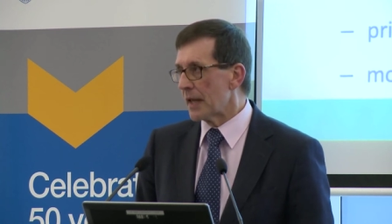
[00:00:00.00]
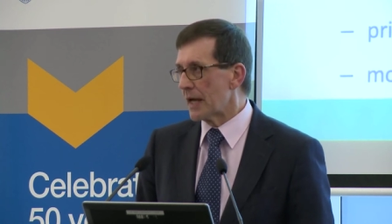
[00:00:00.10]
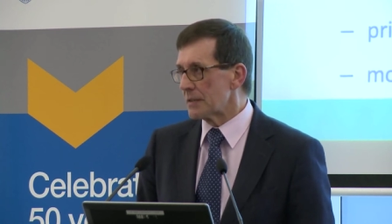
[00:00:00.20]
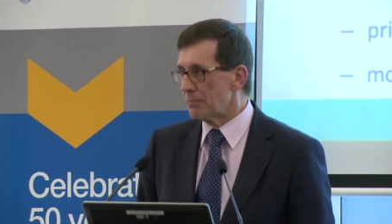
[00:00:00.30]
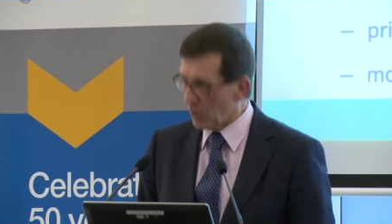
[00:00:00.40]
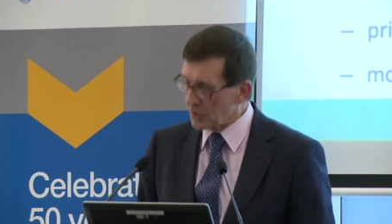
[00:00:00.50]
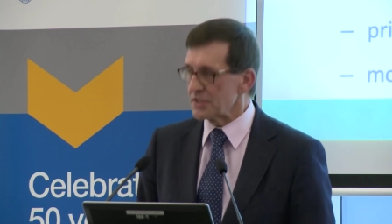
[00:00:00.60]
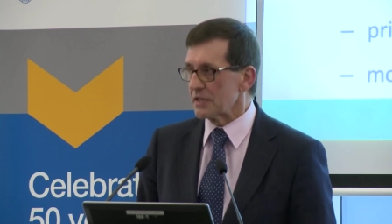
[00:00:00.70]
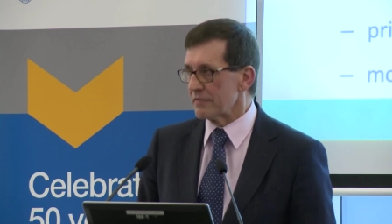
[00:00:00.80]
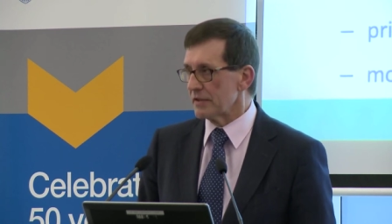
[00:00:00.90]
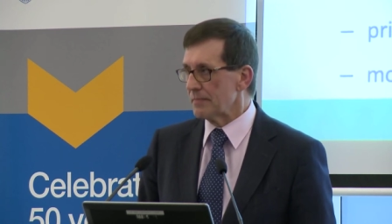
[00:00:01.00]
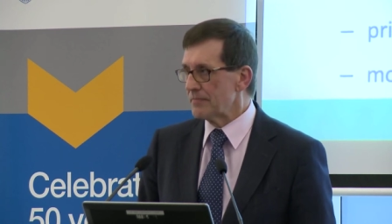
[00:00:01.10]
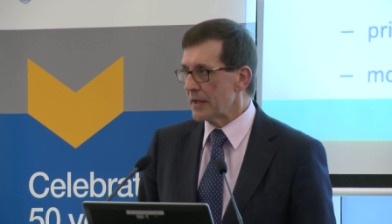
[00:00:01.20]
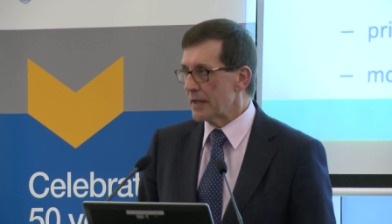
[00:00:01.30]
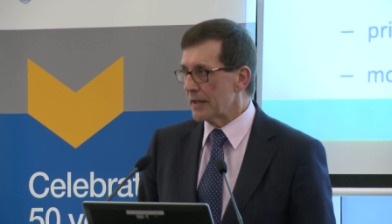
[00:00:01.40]
at the policy level
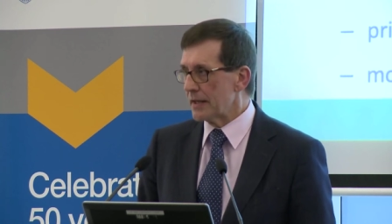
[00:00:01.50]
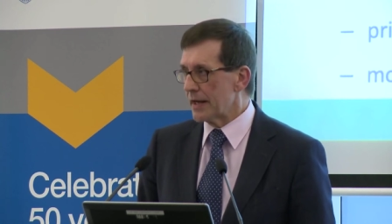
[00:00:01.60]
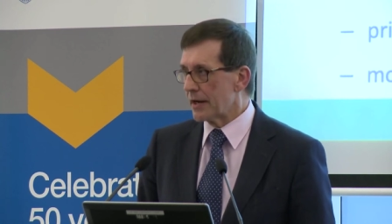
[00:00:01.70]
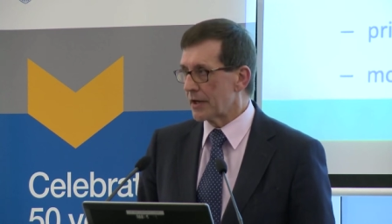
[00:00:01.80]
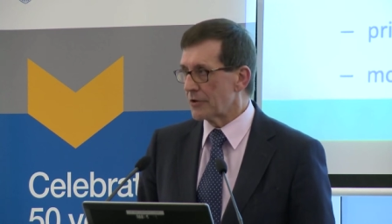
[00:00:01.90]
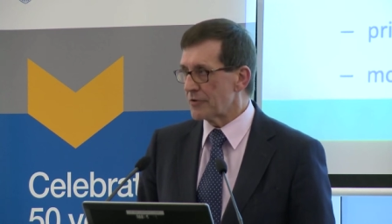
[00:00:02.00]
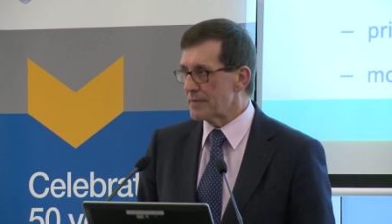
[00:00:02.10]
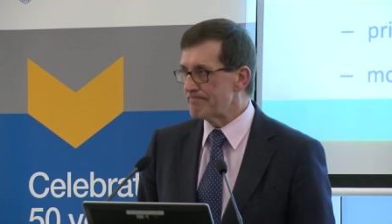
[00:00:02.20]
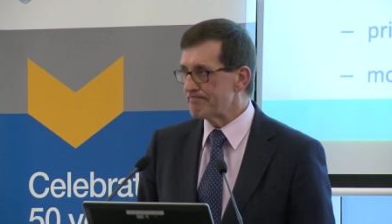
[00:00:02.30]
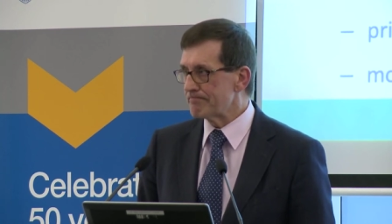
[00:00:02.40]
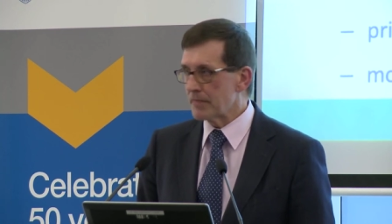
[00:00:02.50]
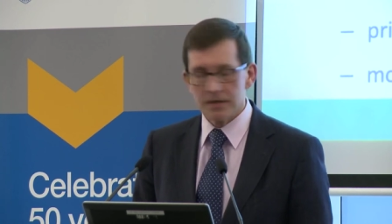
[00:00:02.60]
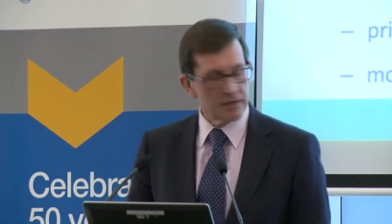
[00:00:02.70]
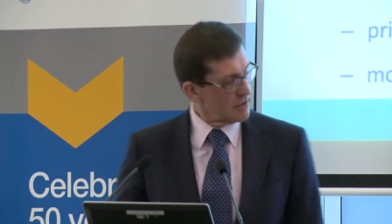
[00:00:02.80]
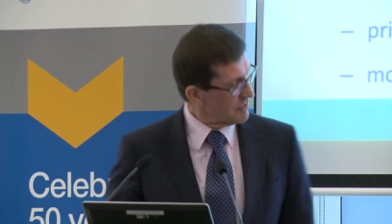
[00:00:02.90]
in our country.
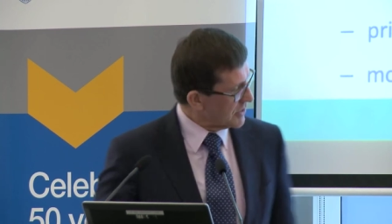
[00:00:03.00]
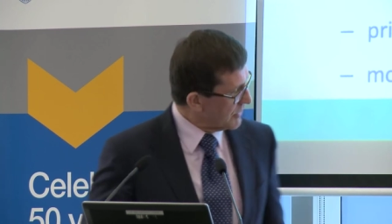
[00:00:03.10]
Thank